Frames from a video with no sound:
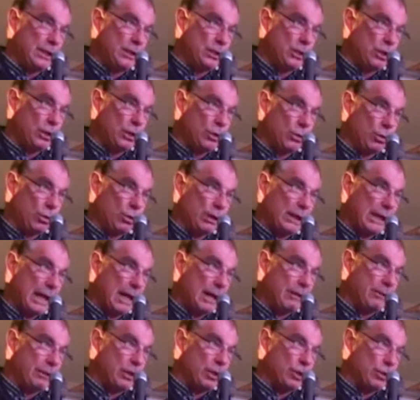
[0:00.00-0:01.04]
into your
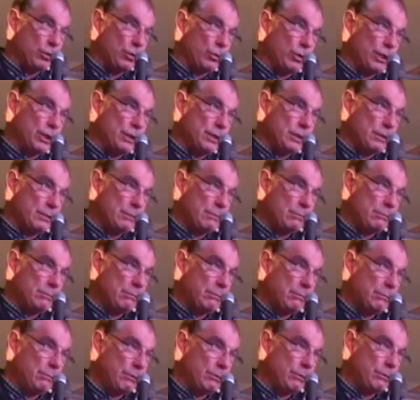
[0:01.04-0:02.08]
car insurance
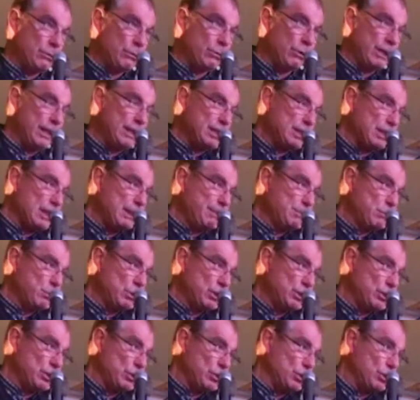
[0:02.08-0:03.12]
green slips,
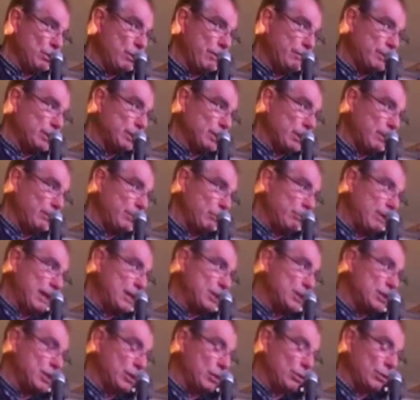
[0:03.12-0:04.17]
which you do every time you
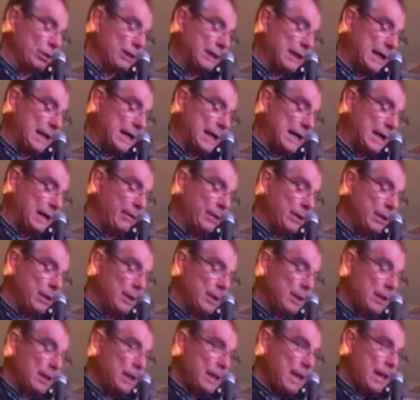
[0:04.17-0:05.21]
register your car,
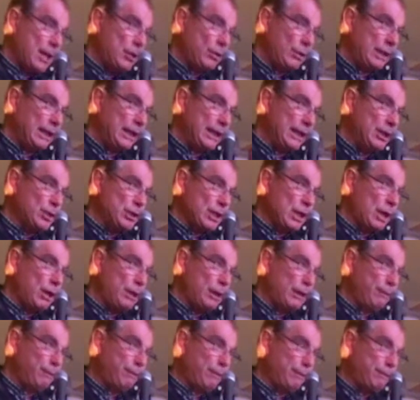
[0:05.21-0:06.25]
and you get injured,
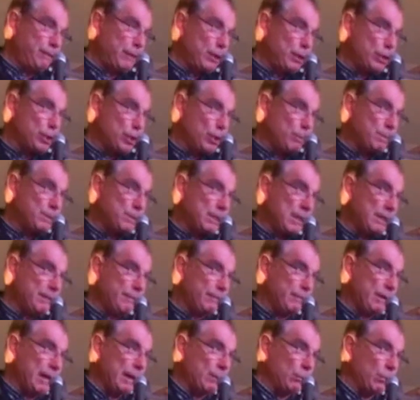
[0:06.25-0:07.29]
only
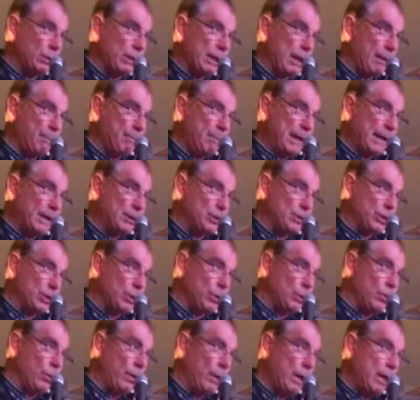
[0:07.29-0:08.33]
52% of that will come back to
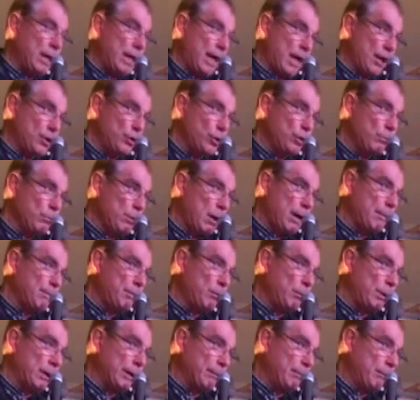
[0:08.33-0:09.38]
you, and you might
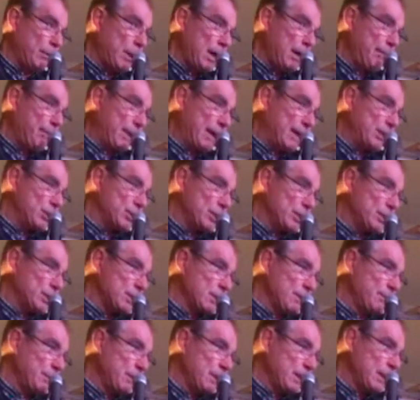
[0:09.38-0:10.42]
be one of my
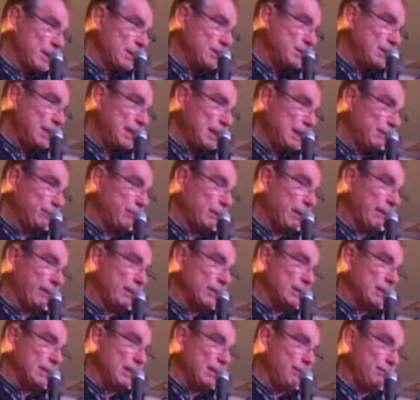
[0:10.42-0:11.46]
patients sitting in front
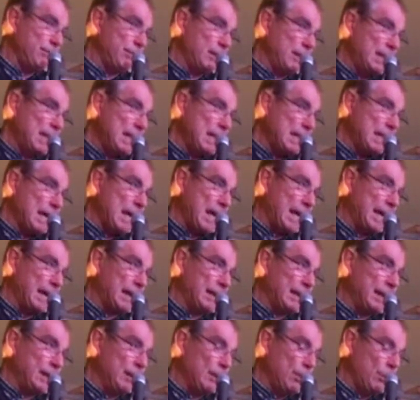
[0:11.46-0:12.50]
of the TV in
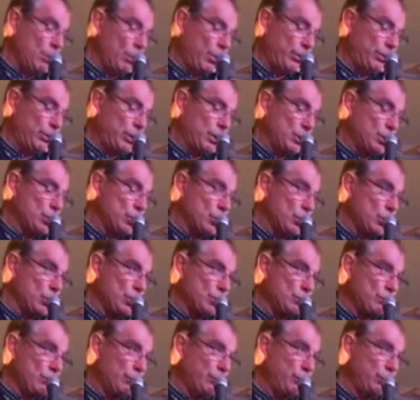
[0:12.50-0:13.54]
agony with the
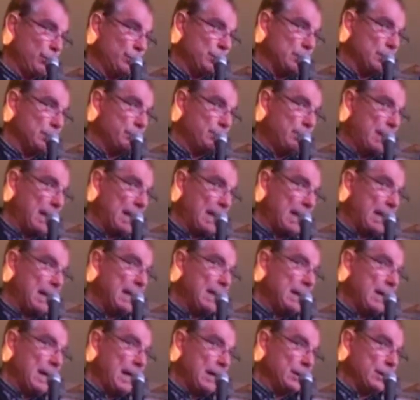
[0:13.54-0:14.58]
insurance refusing to pay
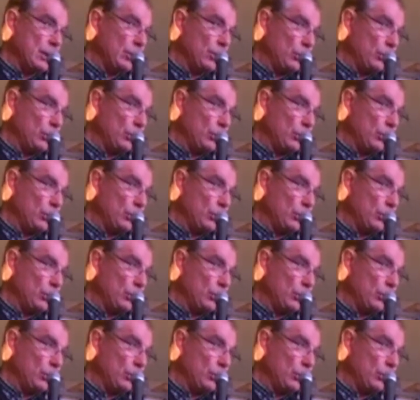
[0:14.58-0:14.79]
and the